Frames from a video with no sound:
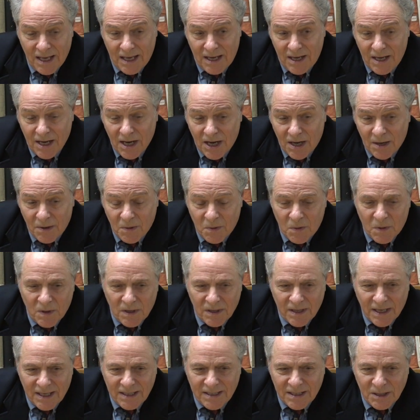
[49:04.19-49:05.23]
Yeah, well,
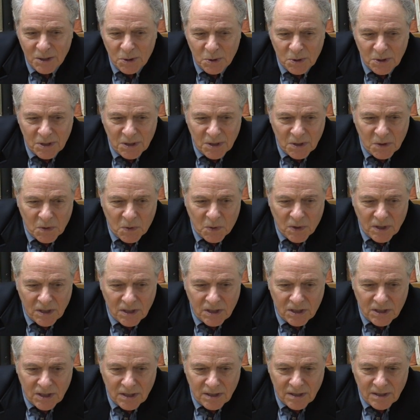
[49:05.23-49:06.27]
that's an interesting
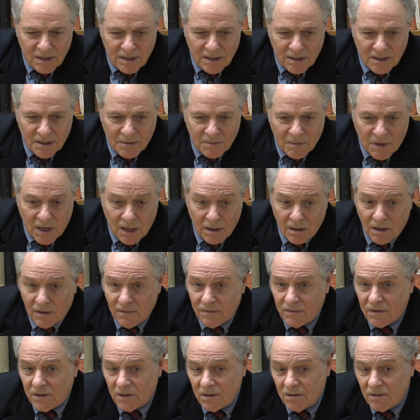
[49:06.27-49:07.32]
question. Um, I
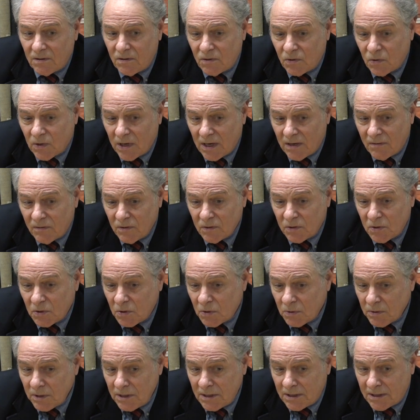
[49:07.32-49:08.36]
love to travel to
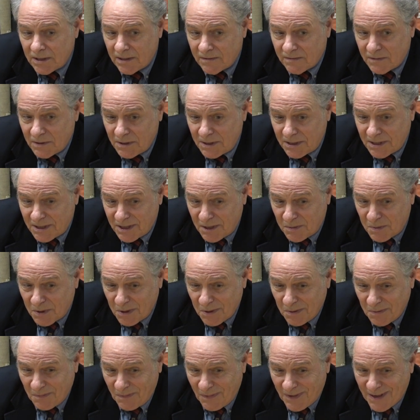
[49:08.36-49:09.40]
Greece every
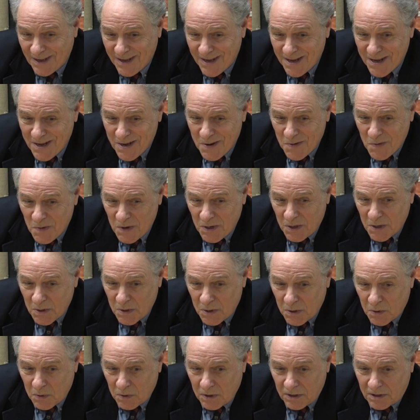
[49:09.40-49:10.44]
summer. We go
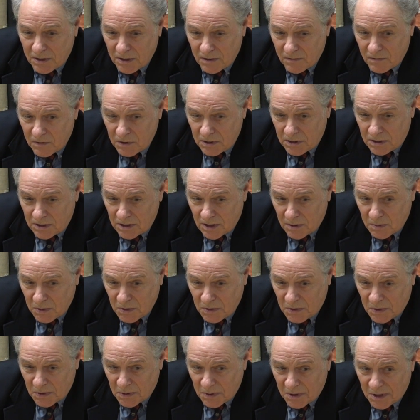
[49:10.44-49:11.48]
to Greece every summer,
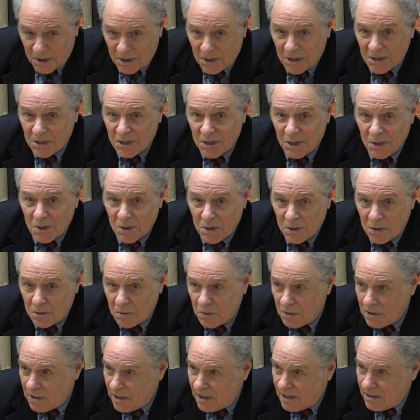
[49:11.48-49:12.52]
so I'm going to continue to
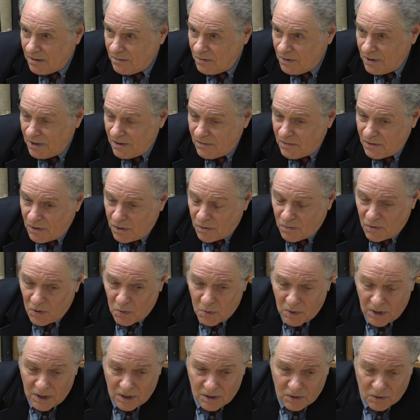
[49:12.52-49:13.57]
do that. We have a three
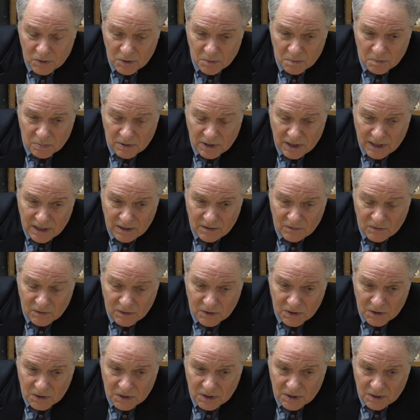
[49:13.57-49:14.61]
week trip planned for
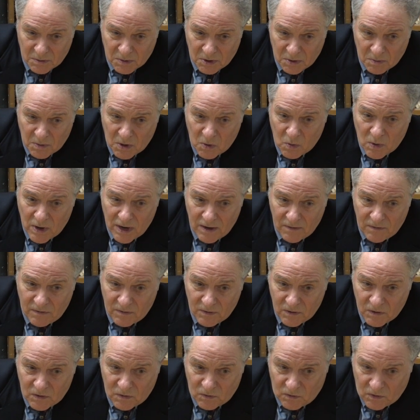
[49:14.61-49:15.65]
this summer. My wife
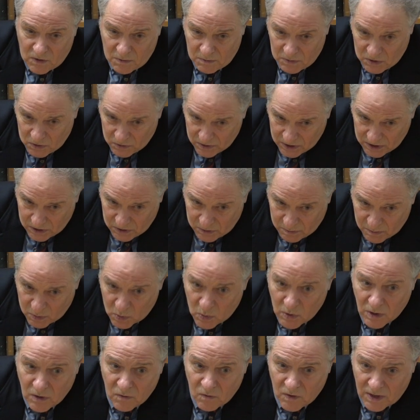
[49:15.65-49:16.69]
is from Greece,
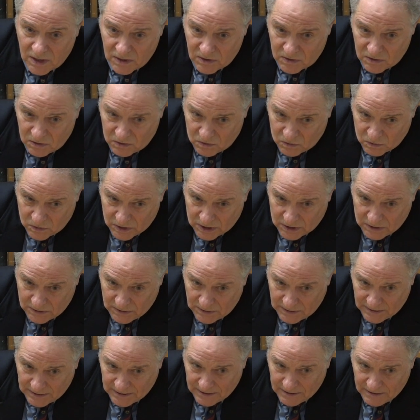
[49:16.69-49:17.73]
born and raised in Greece.